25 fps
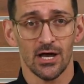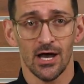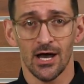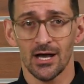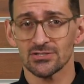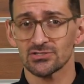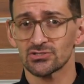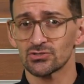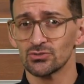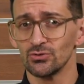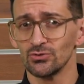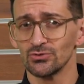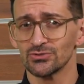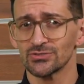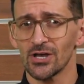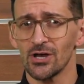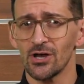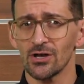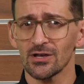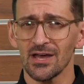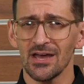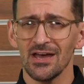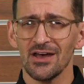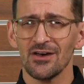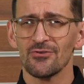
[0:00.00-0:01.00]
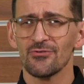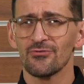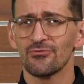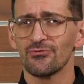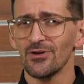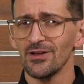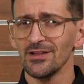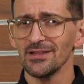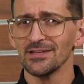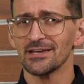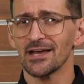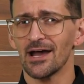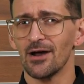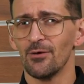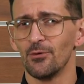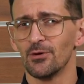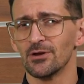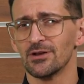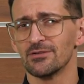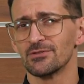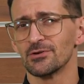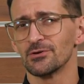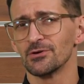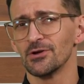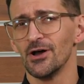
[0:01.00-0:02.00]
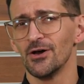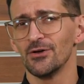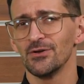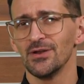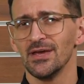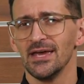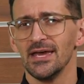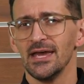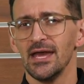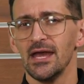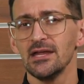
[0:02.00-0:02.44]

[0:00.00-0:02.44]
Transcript: Oz Tool Talk finally got one of their own